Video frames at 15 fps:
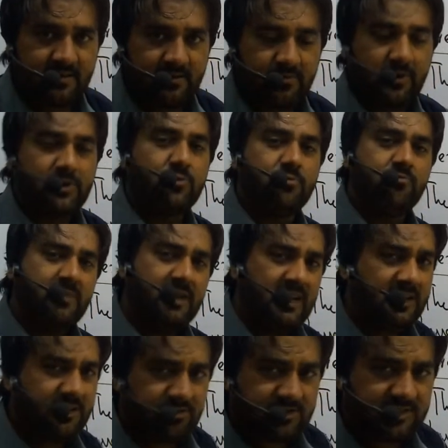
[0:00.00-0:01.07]
what you
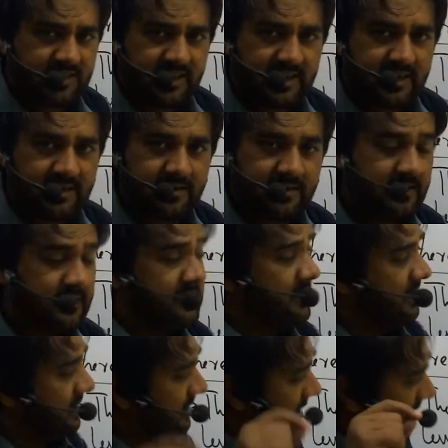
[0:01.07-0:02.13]
mean to say.
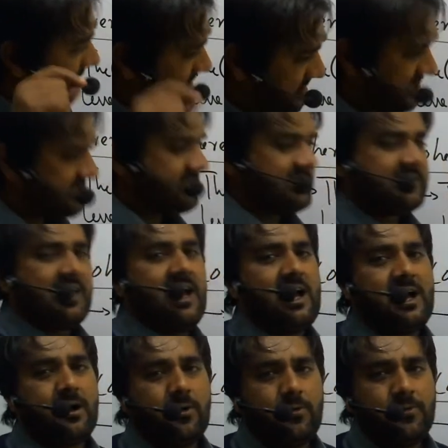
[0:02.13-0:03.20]
And this is
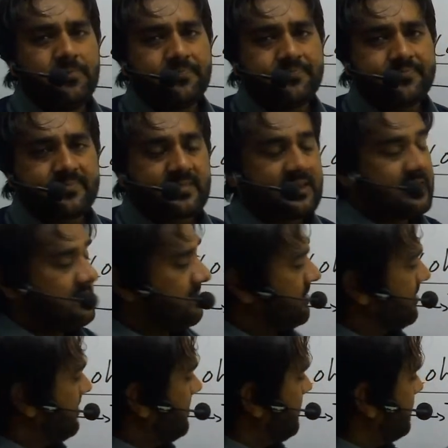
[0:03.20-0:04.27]
how
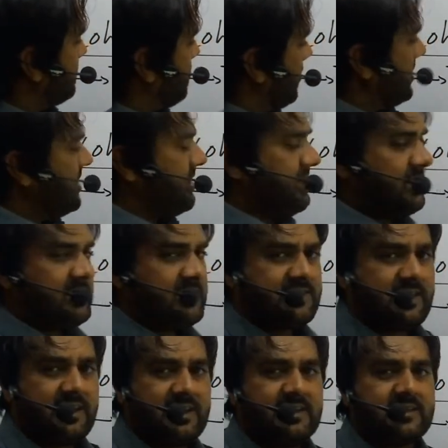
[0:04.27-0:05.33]

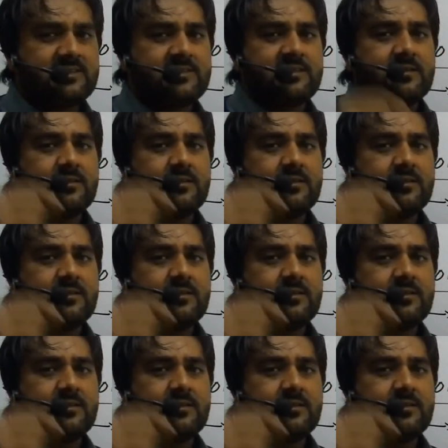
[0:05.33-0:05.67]
coherence is